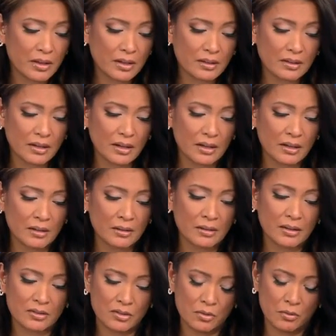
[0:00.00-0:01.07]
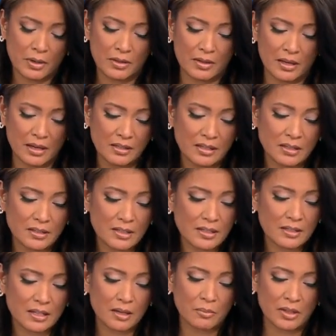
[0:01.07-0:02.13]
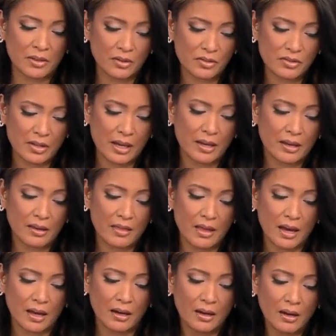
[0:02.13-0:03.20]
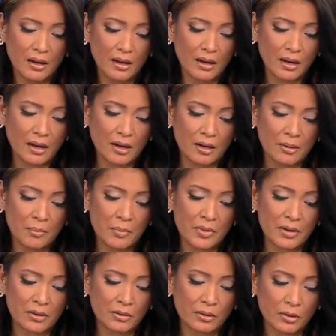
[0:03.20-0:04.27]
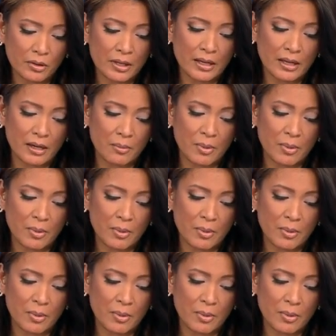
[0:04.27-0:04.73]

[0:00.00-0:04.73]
that, as you read the AT&T statement, they're saying that they're looking at